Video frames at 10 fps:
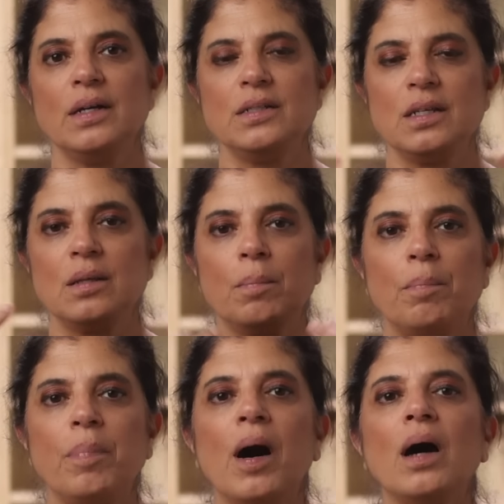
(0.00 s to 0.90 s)
to the
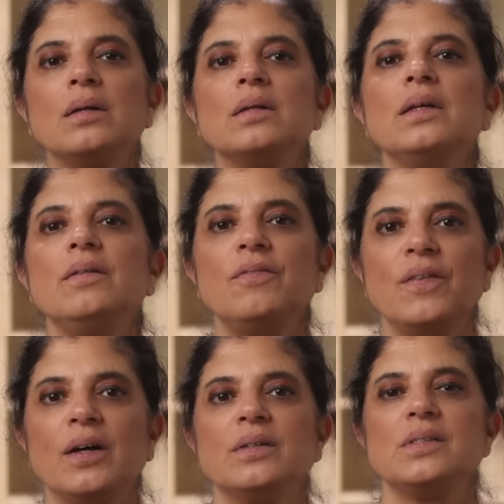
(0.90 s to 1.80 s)
bodily
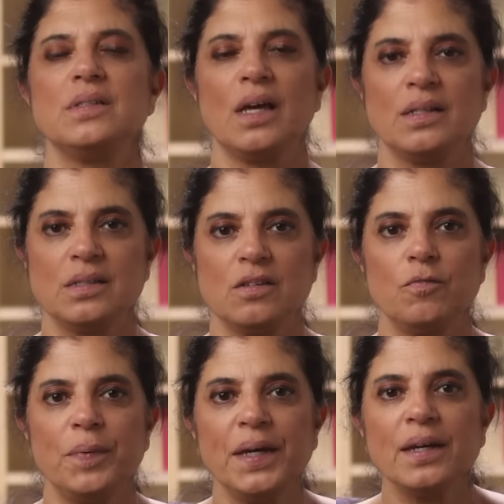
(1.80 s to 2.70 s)
felt sense
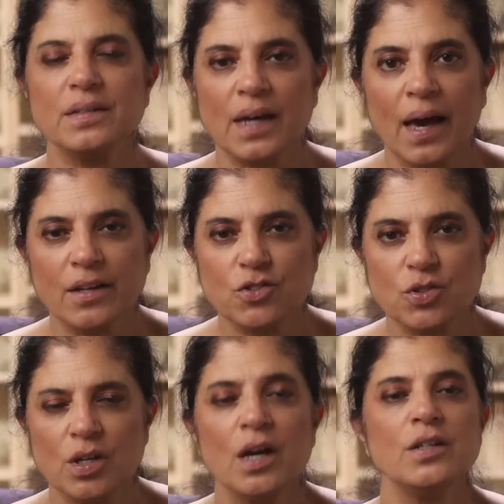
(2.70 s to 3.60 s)
of being
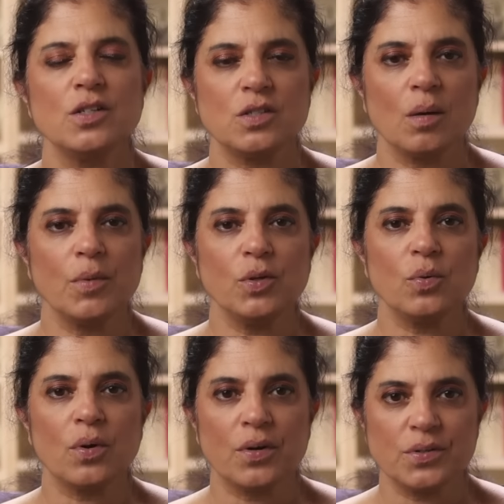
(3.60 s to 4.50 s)
attached to someone
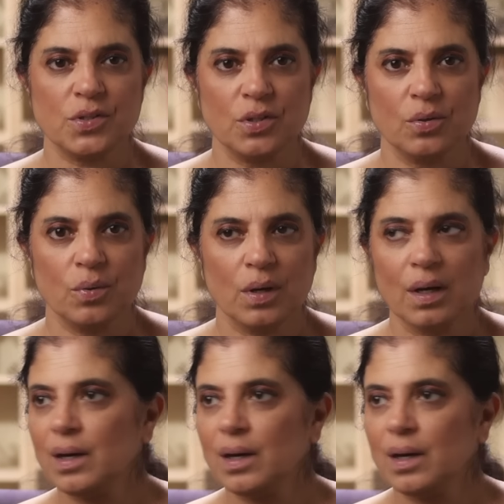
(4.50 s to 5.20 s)
who hurts you,